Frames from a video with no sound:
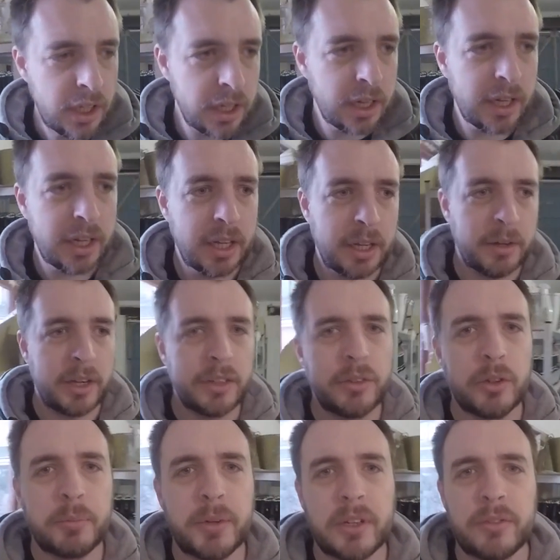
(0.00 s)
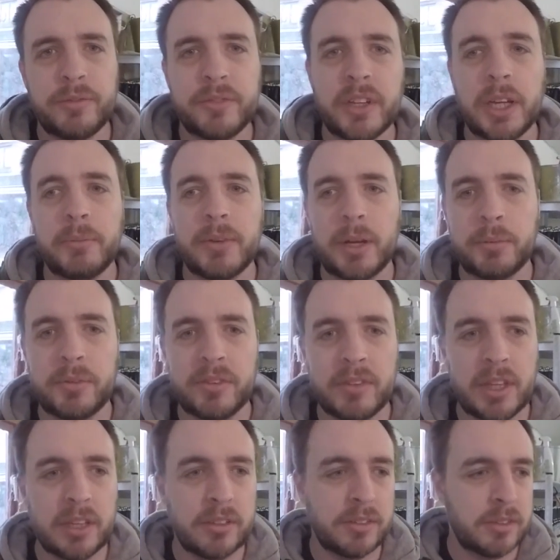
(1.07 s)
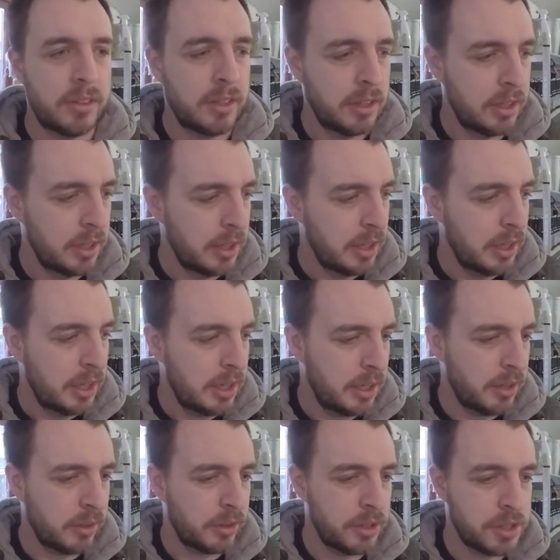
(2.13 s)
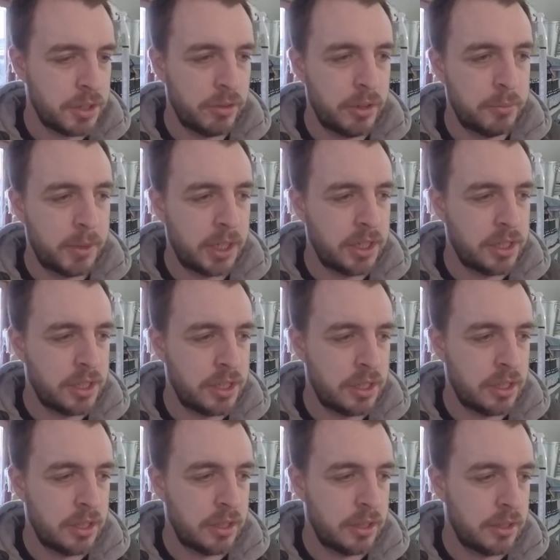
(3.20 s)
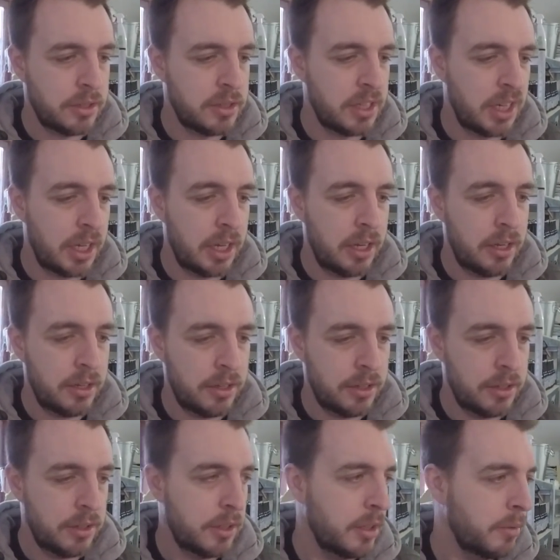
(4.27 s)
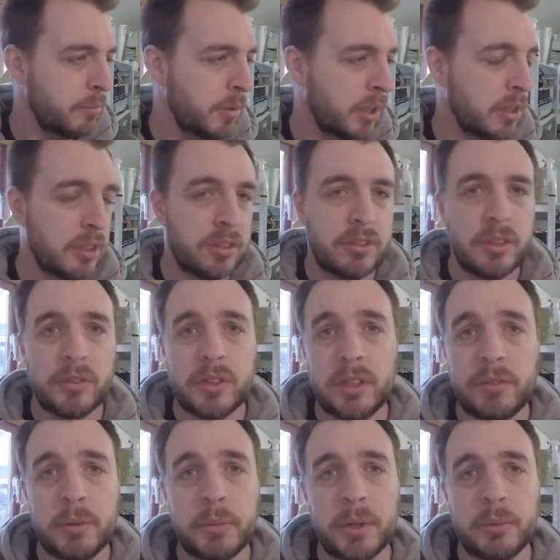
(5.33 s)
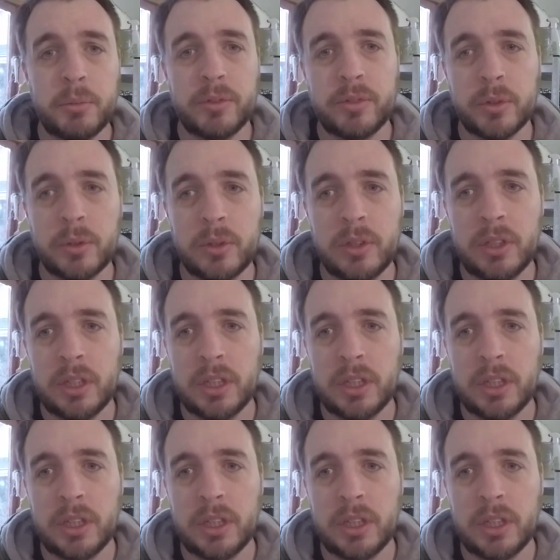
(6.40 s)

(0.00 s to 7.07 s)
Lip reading: I'll do a bit of time-lapse things. I'm not going to show you much today because you've seen me brew before.